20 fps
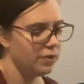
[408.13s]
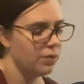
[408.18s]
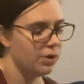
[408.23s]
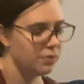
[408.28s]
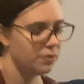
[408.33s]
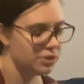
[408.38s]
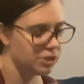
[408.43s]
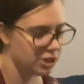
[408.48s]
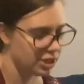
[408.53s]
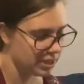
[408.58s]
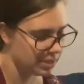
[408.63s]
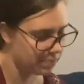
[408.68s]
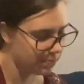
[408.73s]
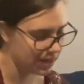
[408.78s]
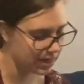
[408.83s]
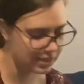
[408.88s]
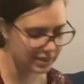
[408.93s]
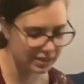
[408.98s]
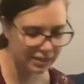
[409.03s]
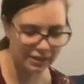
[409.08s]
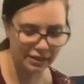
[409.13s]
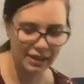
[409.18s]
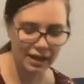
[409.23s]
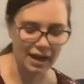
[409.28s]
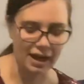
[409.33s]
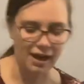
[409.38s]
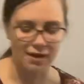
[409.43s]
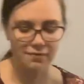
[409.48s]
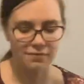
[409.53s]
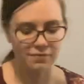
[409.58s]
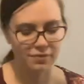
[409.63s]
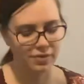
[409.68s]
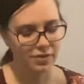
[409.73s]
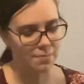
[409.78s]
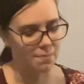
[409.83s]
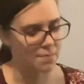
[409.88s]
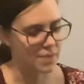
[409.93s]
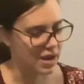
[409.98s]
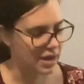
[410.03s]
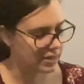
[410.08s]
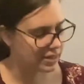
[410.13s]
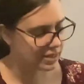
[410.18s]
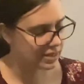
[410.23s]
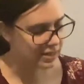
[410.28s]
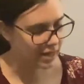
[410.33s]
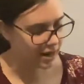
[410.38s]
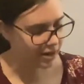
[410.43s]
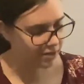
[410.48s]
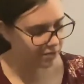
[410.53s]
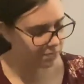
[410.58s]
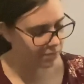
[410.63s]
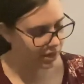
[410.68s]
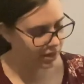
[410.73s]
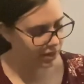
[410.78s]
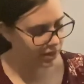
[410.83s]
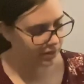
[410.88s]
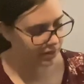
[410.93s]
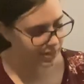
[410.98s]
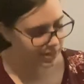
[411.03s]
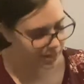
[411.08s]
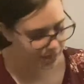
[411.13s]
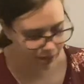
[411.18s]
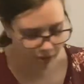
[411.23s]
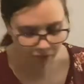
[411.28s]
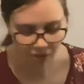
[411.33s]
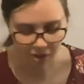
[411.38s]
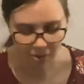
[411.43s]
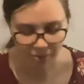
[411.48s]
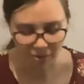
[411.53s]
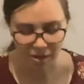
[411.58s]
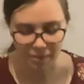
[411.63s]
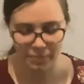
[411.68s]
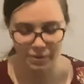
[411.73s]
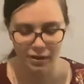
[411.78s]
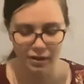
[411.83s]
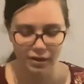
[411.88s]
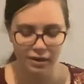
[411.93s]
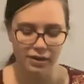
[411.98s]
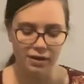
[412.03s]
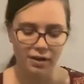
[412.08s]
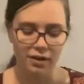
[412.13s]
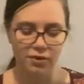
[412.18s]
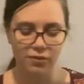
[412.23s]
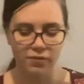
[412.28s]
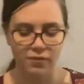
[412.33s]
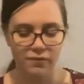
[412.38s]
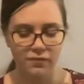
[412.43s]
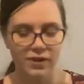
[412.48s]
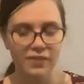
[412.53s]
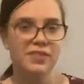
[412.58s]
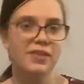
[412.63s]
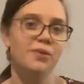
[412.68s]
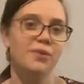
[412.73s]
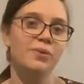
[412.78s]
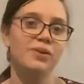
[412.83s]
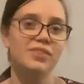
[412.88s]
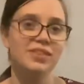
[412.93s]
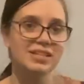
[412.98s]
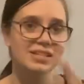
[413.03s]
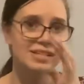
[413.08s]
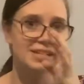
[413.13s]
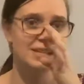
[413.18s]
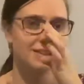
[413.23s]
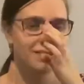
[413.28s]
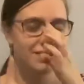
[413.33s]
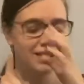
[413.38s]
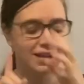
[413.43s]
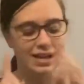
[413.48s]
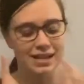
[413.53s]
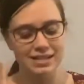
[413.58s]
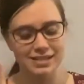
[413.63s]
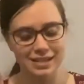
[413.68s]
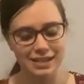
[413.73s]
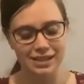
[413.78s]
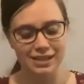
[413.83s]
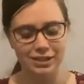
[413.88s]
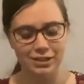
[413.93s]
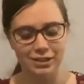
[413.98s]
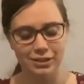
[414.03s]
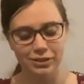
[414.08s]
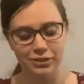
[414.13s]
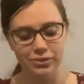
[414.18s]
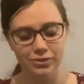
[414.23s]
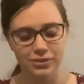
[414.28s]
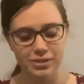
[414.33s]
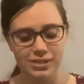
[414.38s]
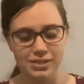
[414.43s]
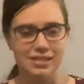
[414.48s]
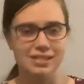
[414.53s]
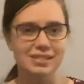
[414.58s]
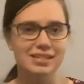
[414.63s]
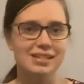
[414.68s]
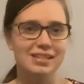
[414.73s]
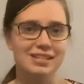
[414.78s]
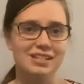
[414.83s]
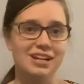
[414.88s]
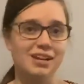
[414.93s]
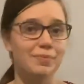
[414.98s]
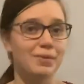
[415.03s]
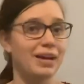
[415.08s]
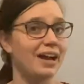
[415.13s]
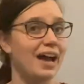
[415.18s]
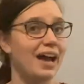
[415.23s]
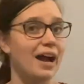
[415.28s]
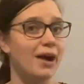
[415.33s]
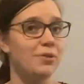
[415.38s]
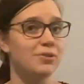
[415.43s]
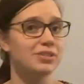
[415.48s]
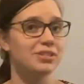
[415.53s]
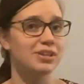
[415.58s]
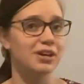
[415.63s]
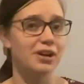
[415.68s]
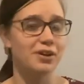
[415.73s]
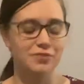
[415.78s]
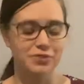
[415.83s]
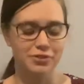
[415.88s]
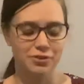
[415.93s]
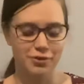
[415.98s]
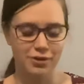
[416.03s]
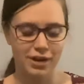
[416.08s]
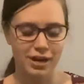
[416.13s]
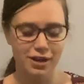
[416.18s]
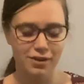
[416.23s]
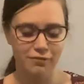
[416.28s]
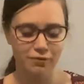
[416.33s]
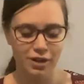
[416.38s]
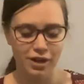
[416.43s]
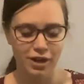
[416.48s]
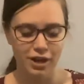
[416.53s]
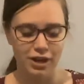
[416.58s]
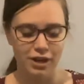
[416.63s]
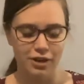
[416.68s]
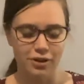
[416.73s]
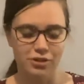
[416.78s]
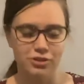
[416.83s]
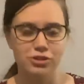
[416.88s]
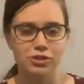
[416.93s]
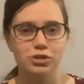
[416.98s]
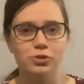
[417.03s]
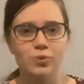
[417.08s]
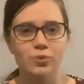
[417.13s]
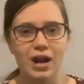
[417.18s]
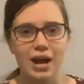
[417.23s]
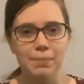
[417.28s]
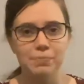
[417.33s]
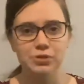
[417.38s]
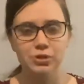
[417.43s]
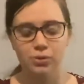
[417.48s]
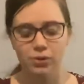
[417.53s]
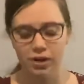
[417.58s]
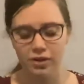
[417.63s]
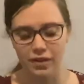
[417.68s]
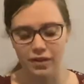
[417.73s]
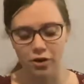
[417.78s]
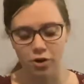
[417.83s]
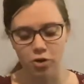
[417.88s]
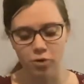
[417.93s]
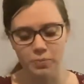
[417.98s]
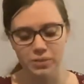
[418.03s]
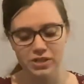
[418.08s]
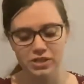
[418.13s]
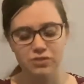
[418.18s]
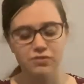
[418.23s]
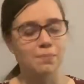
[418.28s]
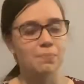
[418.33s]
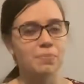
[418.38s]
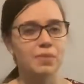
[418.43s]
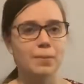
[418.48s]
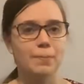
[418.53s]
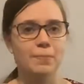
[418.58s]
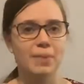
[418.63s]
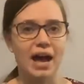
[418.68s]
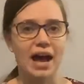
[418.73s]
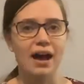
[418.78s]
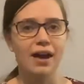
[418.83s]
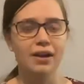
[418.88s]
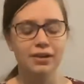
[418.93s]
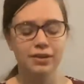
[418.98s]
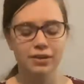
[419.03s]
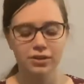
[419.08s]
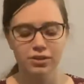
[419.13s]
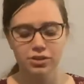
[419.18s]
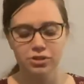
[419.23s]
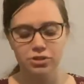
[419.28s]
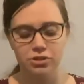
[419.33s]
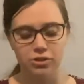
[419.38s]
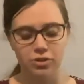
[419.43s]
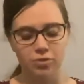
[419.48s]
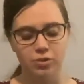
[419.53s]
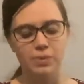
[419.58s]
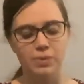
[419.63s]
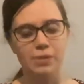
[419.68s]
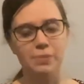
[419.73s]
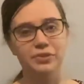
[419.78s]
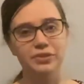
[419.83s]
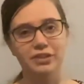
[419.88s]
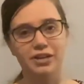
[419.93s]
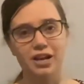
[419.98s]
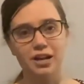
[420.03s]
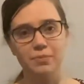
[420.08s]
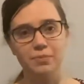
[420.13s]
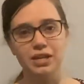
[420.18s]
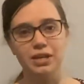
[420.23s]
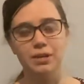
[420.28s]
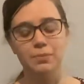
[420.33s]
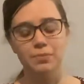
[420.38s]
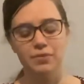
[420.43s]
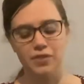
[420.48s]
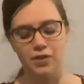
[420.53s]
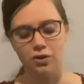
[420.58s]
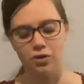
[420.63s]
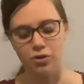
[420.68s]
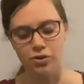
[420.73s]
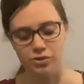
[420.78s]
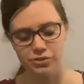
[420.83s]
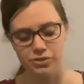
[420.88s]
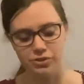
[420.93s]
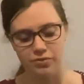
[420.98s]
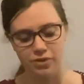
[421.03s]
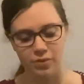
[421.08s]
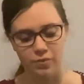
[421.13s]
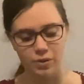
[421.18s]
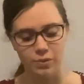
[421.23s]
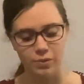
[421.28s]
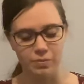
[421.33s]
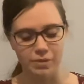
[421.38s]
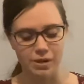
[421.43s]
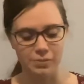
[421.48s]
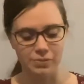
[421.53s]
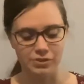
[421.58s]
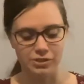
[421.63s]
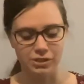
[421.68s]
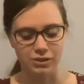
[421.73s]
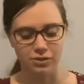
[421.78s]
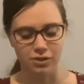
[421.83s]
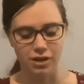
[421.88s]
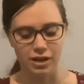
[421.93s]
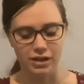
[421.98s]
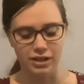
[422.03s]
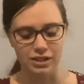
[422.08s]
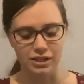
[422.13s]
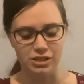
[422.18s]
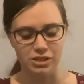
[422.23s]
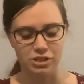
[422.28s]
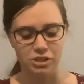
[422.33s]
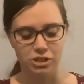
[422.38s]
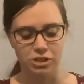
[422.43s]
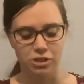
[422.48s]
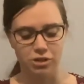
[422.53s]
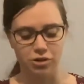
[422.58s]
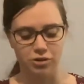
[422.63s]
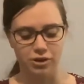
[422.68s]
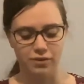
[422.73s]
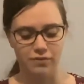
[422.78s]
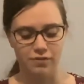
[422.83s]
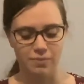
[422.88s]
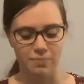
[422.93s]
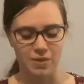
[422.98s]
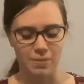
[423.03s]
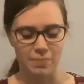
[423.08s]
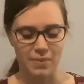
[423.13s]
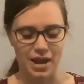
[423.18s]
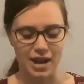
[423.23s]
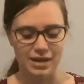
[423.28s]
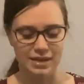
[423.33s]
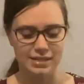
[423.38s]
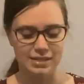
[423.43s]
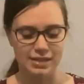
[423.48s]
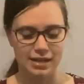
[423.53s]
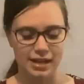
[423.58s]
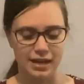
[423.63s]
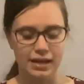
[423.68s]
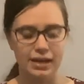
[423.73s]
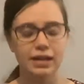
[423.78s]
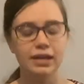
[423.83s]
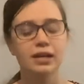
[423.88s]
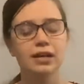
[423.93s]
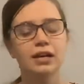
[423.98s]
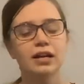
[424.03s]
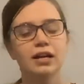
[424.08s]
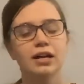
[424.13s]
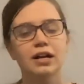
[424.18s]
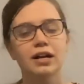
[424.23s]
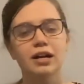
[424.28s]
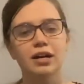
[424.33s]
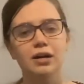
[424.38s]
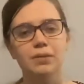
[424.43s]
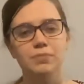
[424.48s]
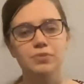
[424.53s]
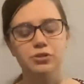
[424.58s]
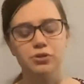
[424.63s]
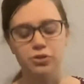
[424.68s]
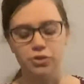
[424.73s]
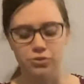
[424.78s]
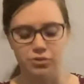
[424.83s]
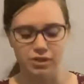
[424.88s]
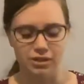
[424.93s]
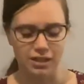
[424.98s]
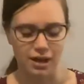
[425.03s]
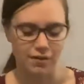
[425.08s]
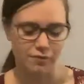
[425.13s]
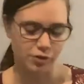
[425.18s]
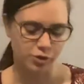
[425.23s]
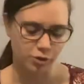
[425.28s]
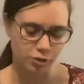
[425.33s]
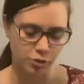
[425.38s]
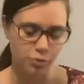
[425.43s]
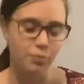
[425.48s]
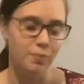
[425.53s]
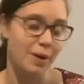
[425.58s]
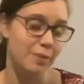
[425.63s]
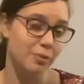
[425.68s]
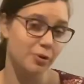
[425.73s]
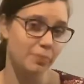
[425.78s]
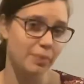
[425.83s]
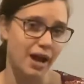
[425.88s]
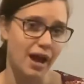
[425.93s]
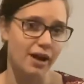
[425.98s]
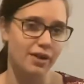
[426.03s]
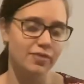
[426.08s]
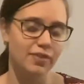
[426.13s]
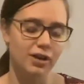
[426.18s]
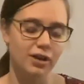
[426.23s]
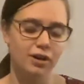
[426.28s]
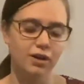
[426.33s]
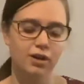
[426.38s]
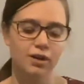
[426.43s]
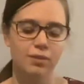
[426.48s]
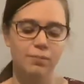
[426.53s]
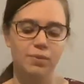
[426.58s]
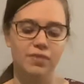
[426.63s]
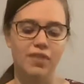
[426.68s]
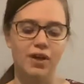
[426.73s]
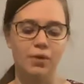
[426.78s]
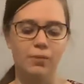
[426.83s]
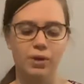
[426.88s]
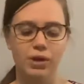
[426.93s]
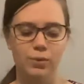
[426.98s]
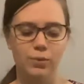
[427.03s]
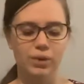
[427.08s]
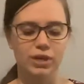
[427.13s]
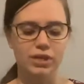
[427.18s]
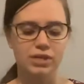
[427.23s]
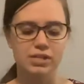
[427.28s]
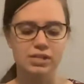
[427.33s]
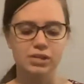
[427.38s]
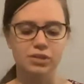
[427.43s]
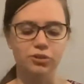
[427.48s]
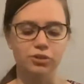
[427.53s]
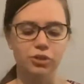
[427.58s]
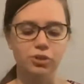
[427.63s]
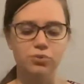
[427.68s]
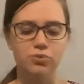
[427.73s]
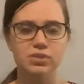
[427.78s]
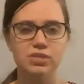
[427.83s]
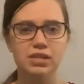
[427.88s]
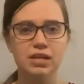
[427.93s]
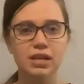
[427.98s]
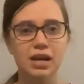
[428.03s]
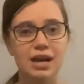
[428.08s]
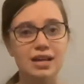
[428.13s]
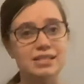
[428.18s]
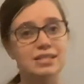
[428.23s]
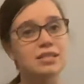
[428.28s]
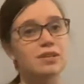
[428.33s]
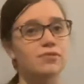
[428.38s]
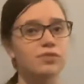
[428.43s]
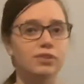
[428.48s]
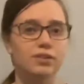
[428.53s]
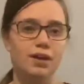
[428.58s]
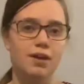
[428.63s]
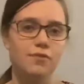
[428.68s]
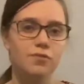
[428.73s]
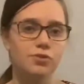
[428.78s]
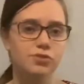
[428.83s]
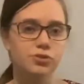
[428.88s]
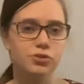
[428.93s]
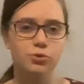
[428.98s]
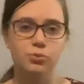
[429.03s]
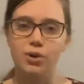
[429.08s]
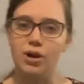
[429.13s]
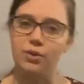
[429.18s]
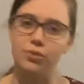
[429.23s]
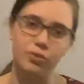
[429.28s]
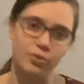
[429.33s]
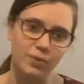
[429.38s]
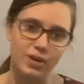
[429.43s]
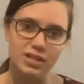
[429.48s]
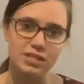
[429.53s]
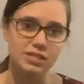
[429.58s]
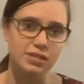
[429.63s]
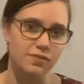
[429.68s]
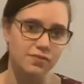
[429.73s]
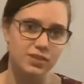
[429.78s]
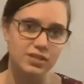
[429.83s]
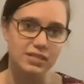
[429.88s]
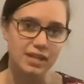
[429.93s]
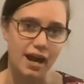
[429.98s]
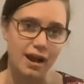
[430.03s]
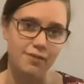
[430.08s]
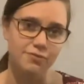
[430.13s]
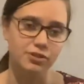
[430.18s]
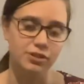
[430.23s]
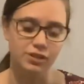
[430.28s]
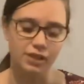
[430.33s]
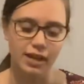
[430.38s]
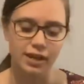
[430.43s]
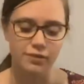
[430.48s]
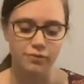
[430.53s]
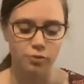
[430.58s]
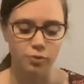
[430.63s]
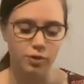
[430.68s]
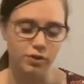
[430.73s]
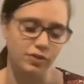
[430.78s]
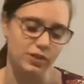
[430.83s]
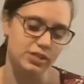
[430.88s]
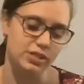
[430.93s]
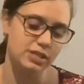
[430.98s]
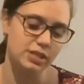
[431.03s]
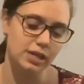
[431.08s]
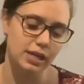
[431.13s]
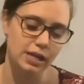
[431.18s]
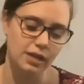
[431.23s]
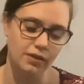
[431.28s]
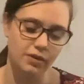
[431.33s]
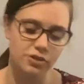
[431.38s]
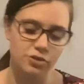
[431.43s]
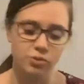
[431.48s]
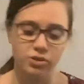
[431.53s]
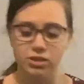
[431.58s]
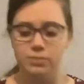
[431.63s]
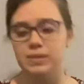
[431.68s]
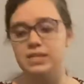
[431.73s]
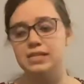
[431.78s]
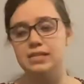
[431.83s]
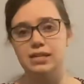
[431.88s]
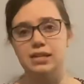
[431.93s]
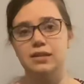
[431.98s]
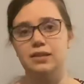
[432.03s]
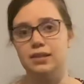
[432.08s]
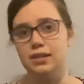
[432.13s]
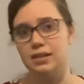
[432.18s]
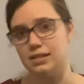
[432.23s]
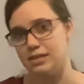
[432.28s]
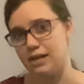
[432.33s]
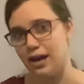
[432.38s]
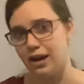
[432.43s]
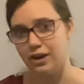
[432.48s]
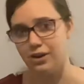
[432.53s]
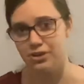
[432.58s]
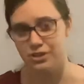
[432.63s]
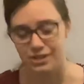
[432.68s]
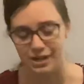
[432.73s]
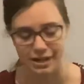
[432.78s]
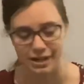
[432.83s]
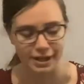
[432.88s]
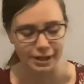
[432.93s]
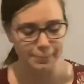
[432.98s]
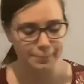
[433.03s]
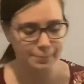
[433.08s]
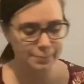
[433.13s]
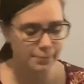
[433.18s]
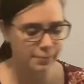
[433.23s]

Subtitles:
We would just basically have the main set of being this hill come up. Now, fun thing with this hill, I did include, since he's coming out of the grave, there's a trap door that opens from the back, so he would be able to come in, but then also that we able to lock it and secure it from the back side. So you'd need to have a crew member back there, but that way we can still use it as different levels throughout the rest of this afterlife, where this hill is going to be seen the entire time.